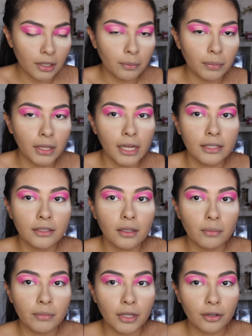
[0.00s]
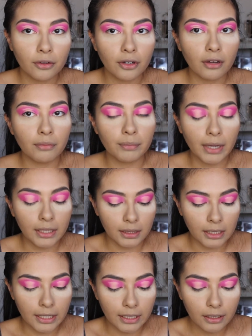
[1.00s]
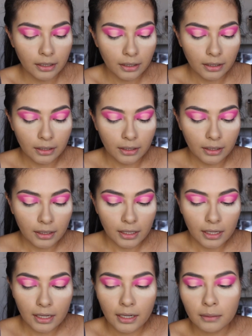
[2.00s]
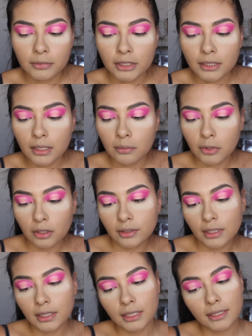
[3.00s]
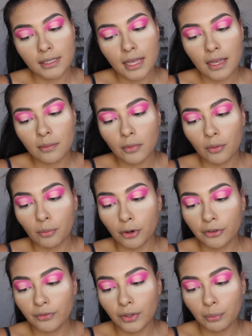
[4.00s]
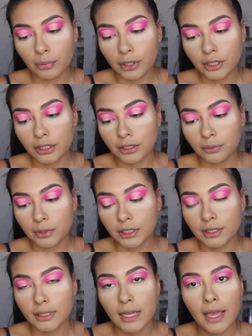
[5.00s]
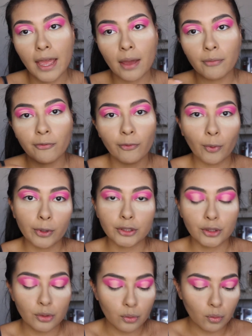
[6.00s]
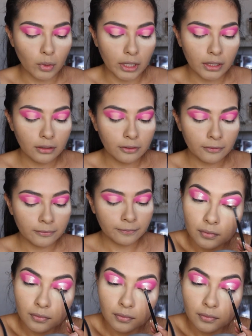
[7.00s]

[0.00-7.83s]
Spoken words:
be applied to the middle of my lid. And I'm just going to be using the same Morphe brush, which is the M421.